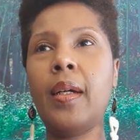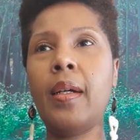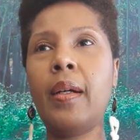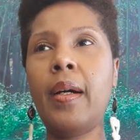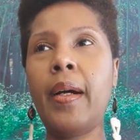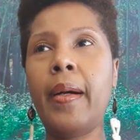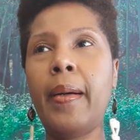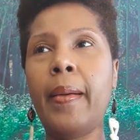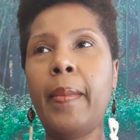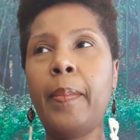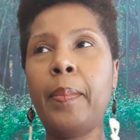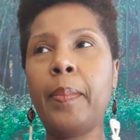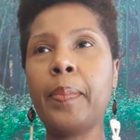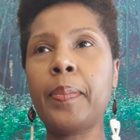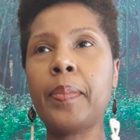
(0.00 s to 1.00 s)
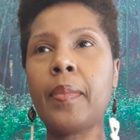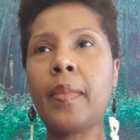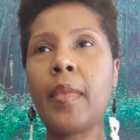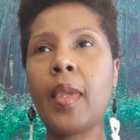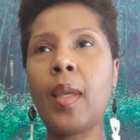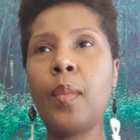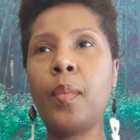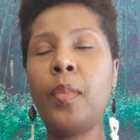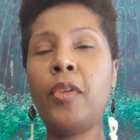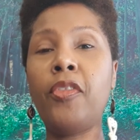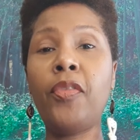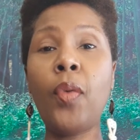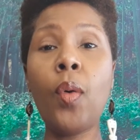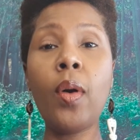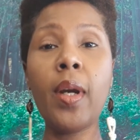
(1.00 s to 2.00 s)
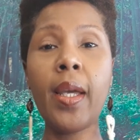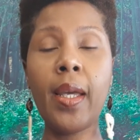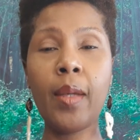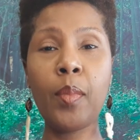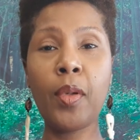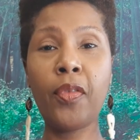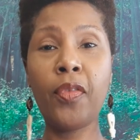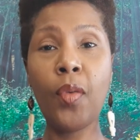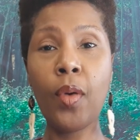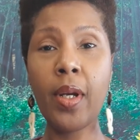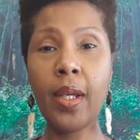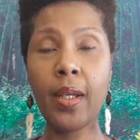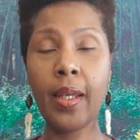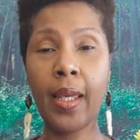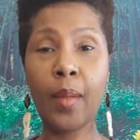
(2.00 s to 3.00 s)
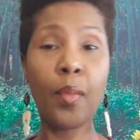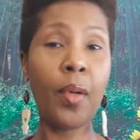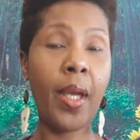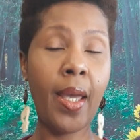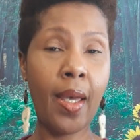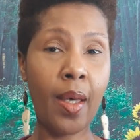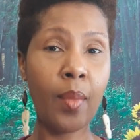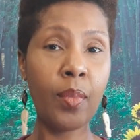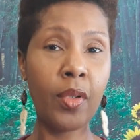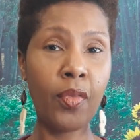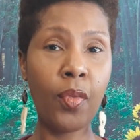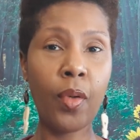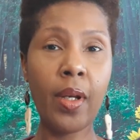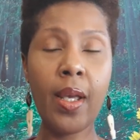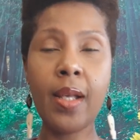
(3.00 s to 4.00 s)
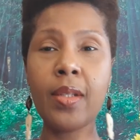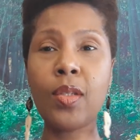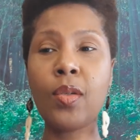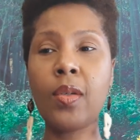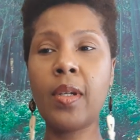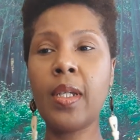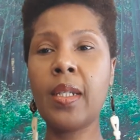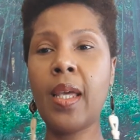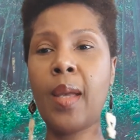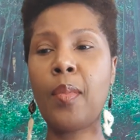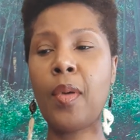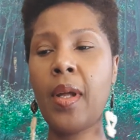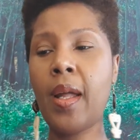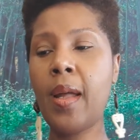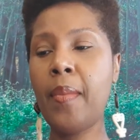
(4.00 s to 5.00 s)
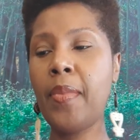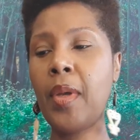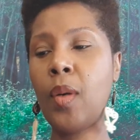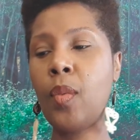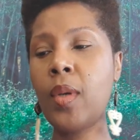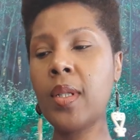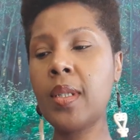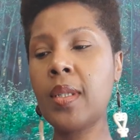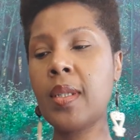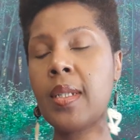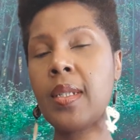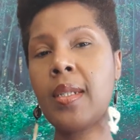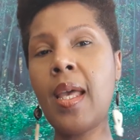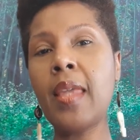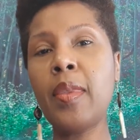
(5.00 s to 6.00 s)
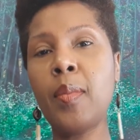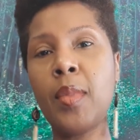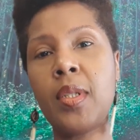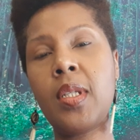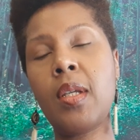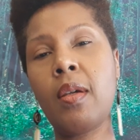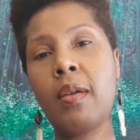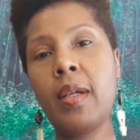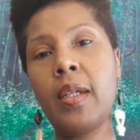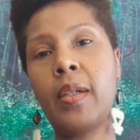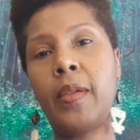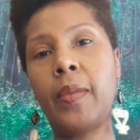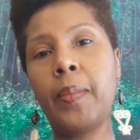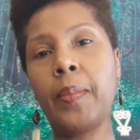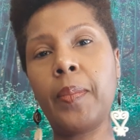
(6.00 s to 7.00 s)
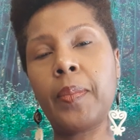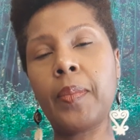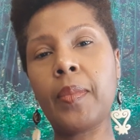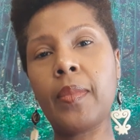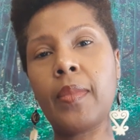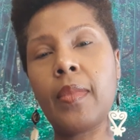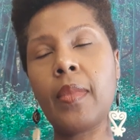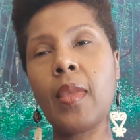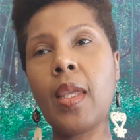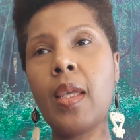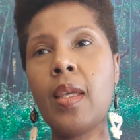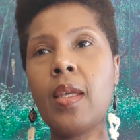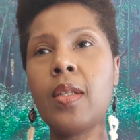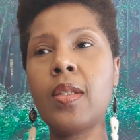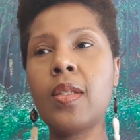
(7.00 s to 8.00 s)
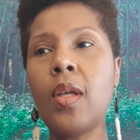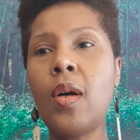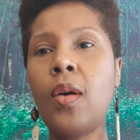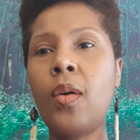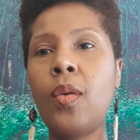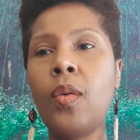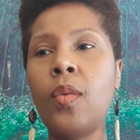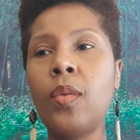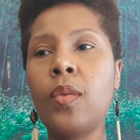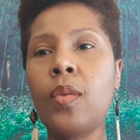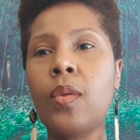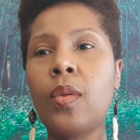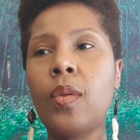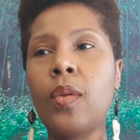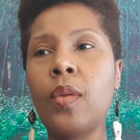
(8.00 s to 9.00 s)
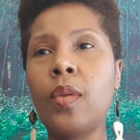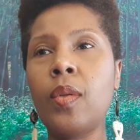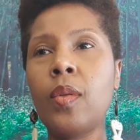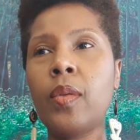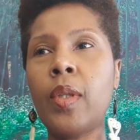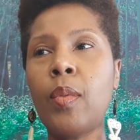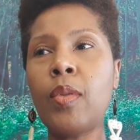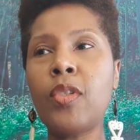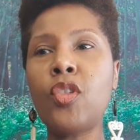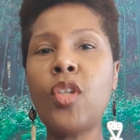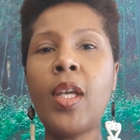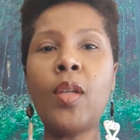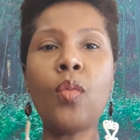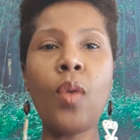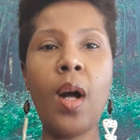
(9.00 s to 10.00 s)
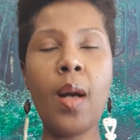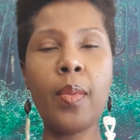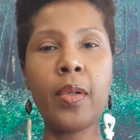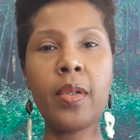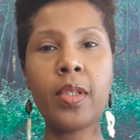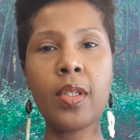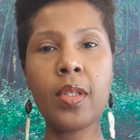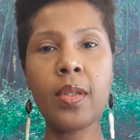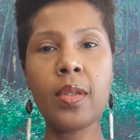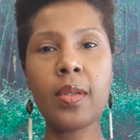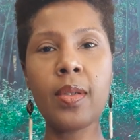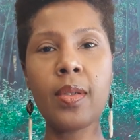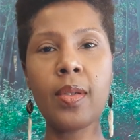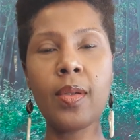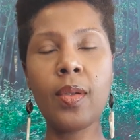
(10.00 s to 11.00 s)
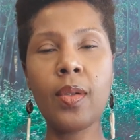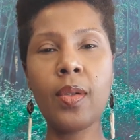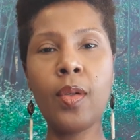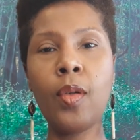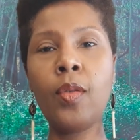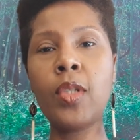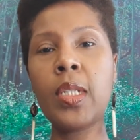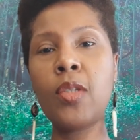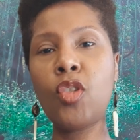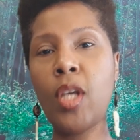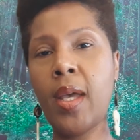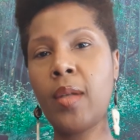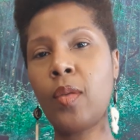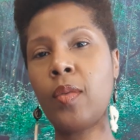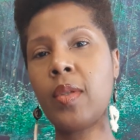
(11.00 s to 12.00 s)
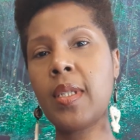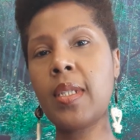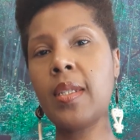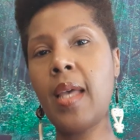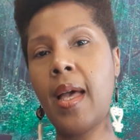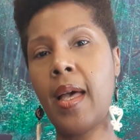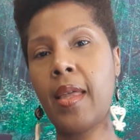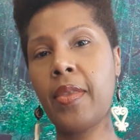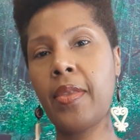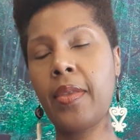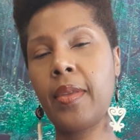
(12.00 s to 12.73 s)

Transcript: Um, before before Abraham, before Esther and Abraham, there was the Seth material. So there was Jane Roberts who channeled Seth.